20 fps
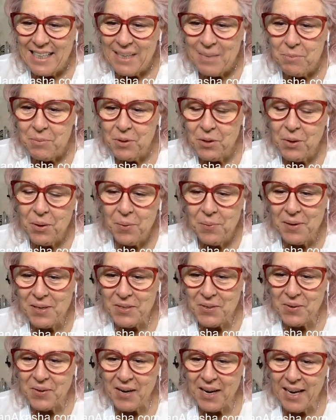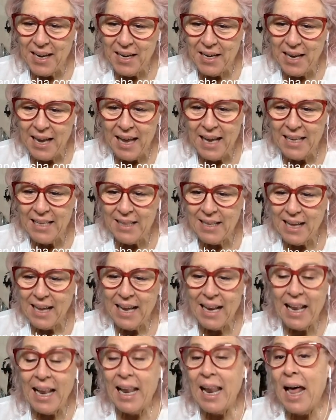Mercury retrograde. Yeah, we
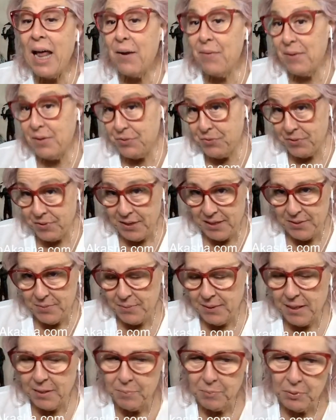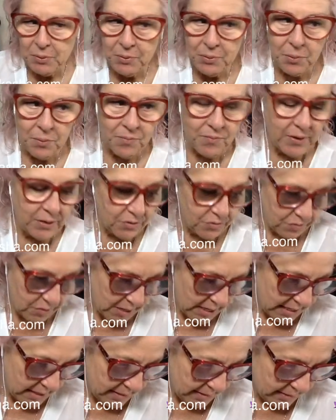got a lot of retrogrades. We got a Pluto
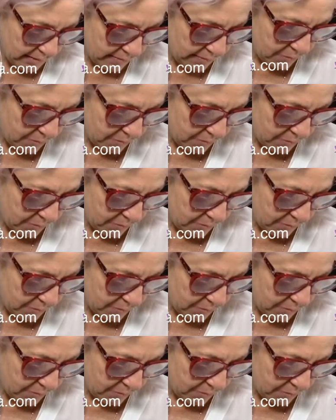retrograde and